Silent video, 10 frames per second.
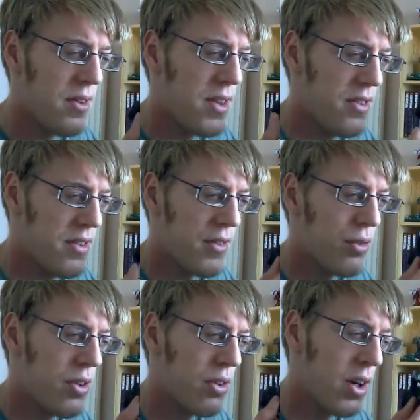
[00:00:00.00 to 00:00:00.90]
there's
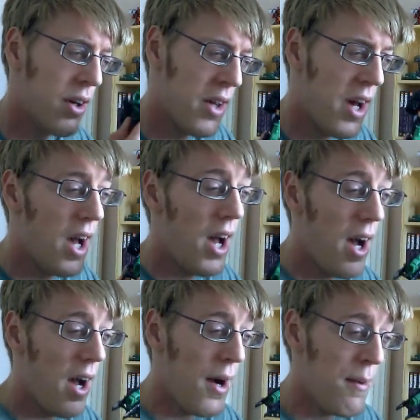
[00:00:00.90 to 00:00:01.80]
stuff on his gun.
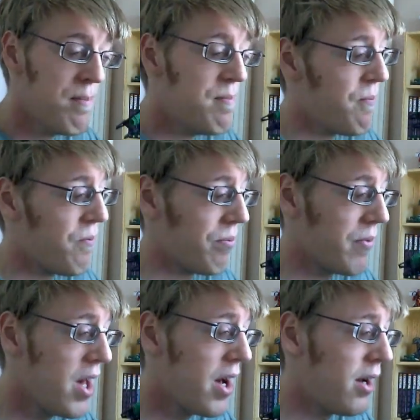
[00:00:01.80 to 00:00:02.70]

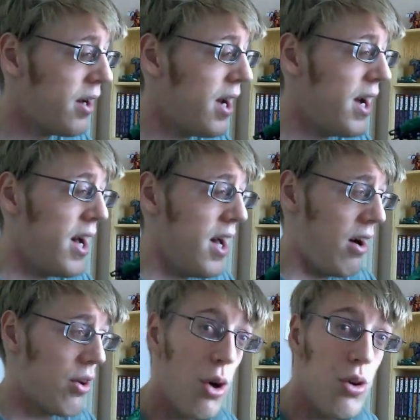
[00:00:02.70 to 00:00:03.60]
Yeah,
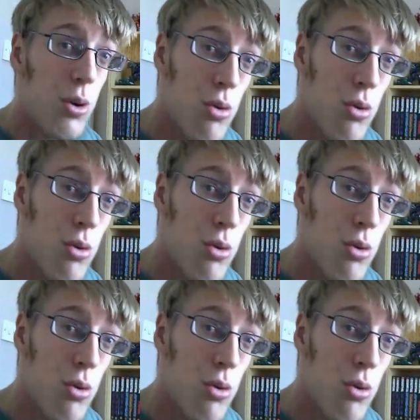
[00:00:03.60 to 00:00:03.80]
I got a new